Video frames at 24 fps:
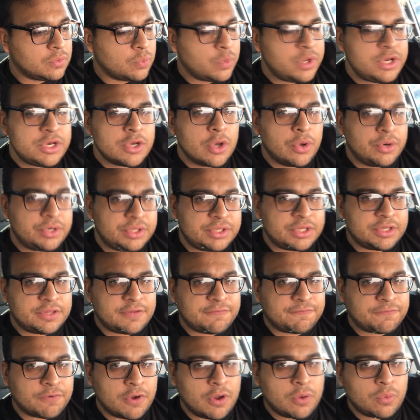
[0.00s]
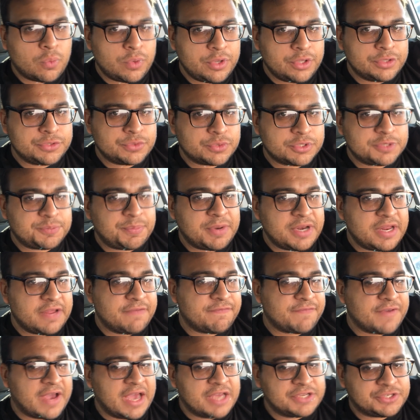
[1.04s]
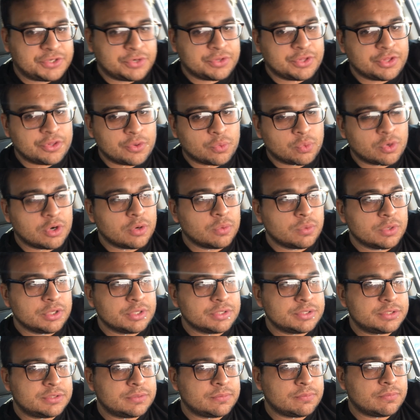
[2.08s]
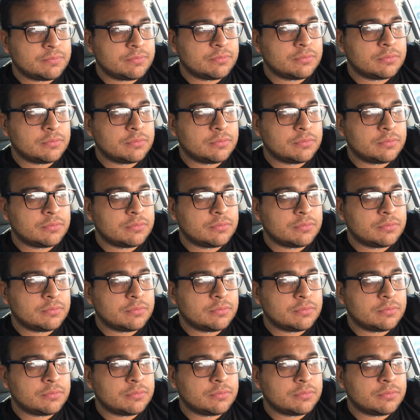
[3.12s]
we noted that the front wheels were spinning faster than the rear wheels.